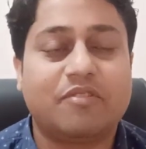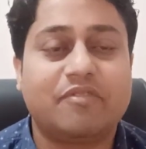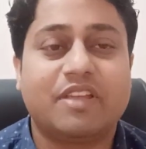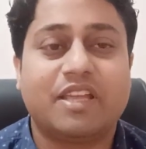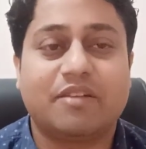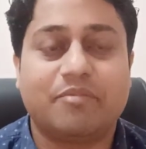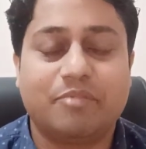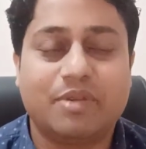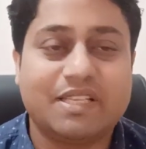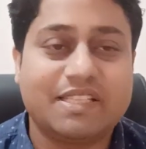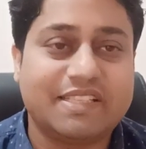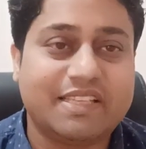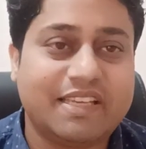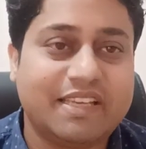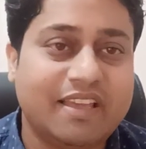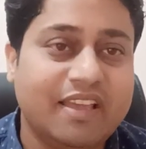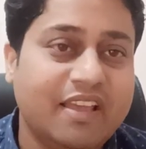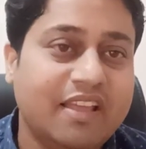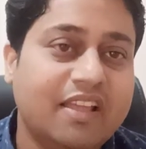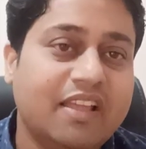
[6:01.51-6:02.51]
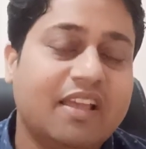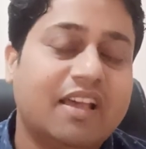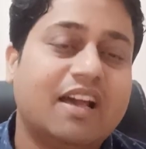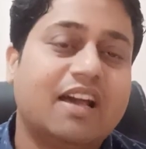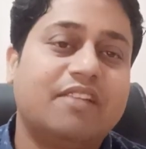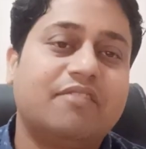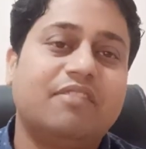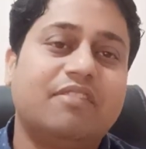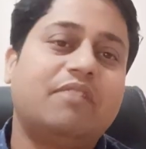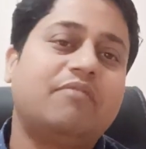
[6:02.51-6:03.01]
We are busy,
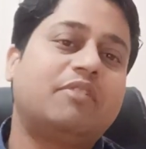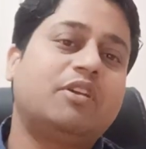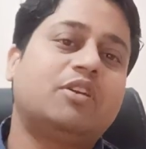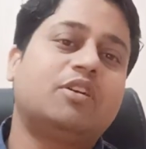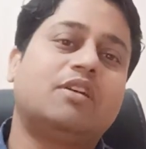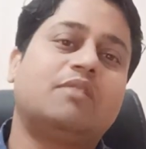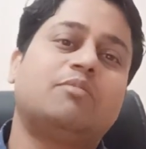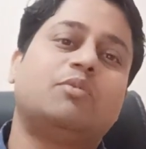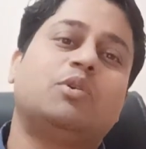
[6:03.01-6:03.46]
and when we come